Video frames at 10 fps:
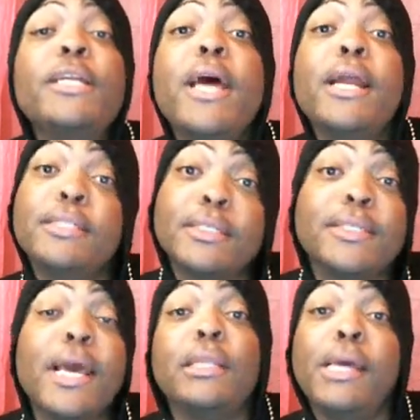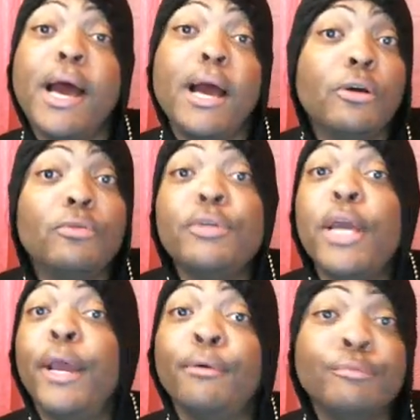That is exactly how I go
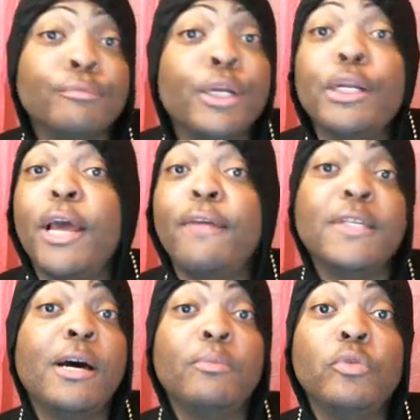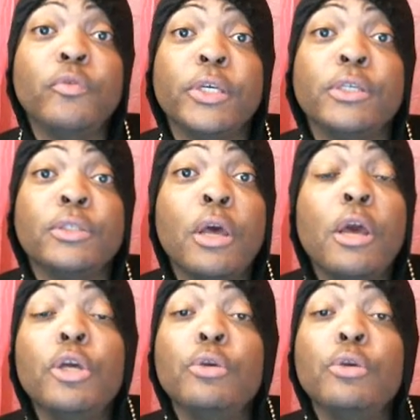down in the Lifetime movies.